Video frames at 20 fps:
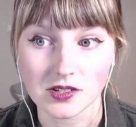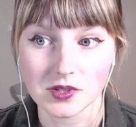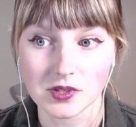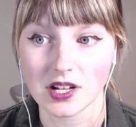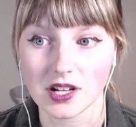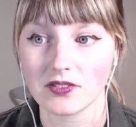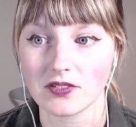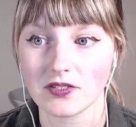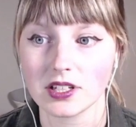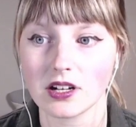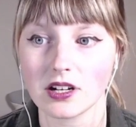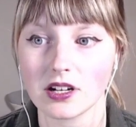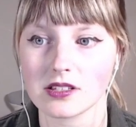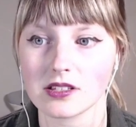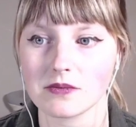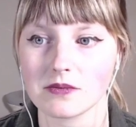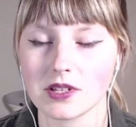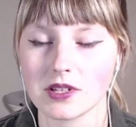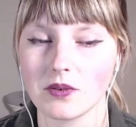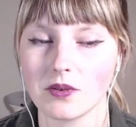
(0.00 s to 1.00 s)
So it's definitely
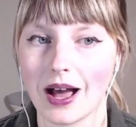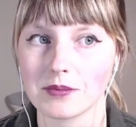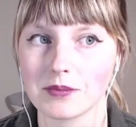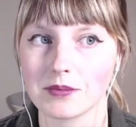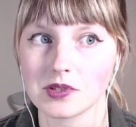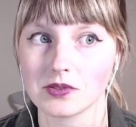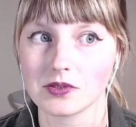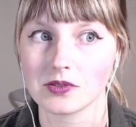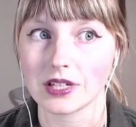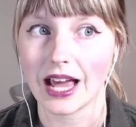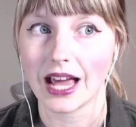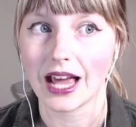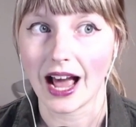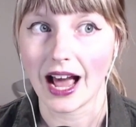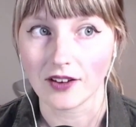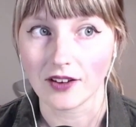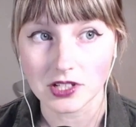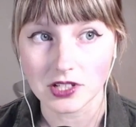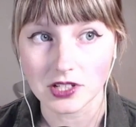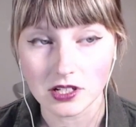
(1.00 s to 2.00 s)
not something you absolutely
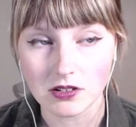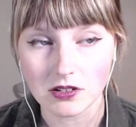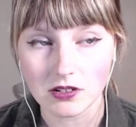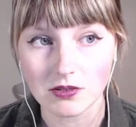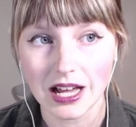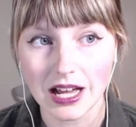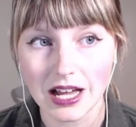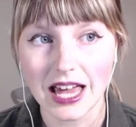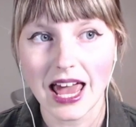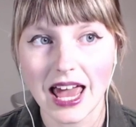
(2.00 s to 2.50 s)
have to do.